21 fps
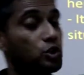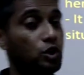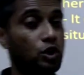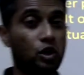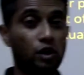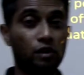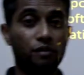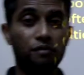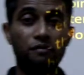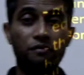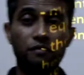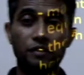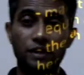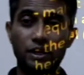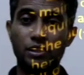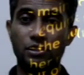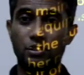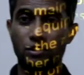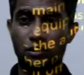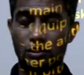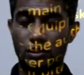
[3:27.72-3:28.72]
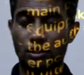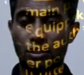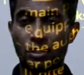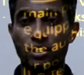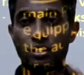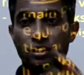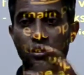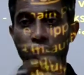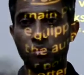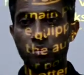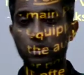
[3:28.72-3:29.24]
convince
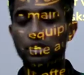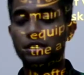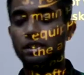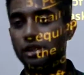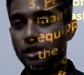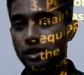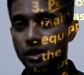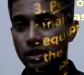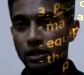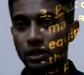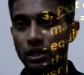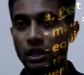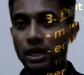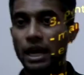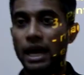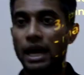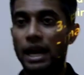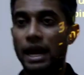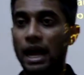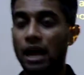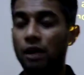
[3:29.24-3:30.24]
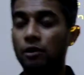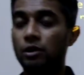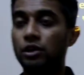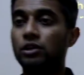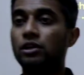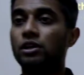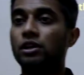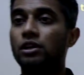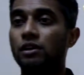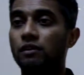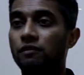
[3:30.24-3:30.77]
the reader. And how are you
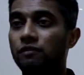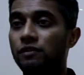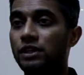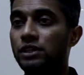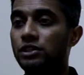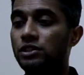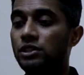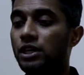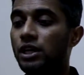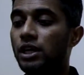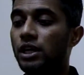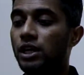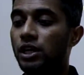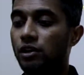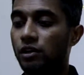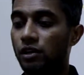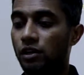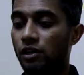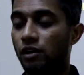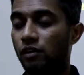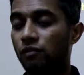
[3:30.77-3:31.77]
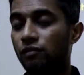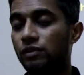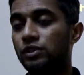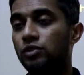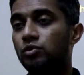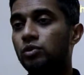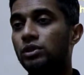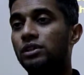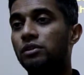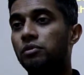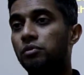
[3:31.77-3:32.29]
going to convince? You're going to convince
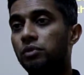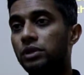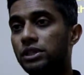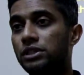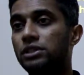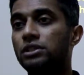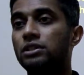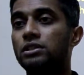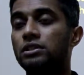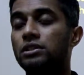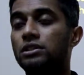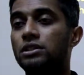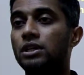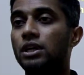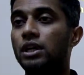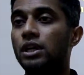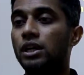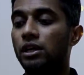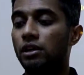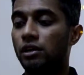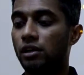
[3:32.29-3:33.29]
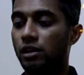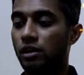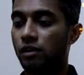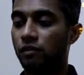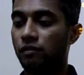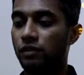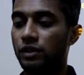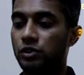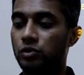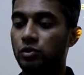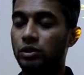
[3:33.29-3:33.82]
with the reasons, you're going to
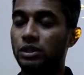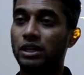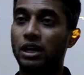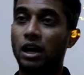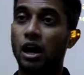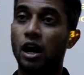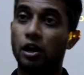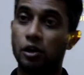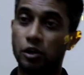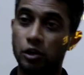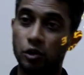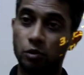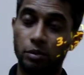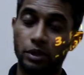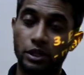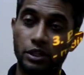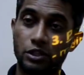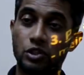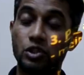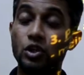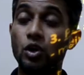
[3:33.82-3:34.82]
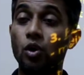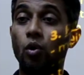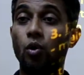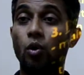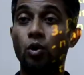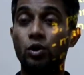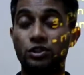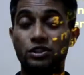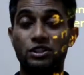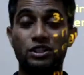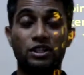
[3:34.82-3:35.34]
convince with the arguments
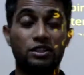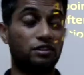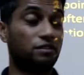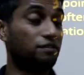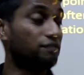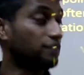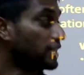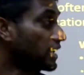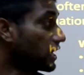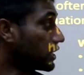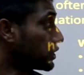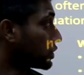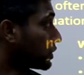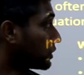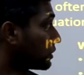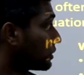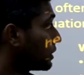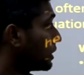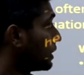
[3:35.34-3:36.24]
or the justifications.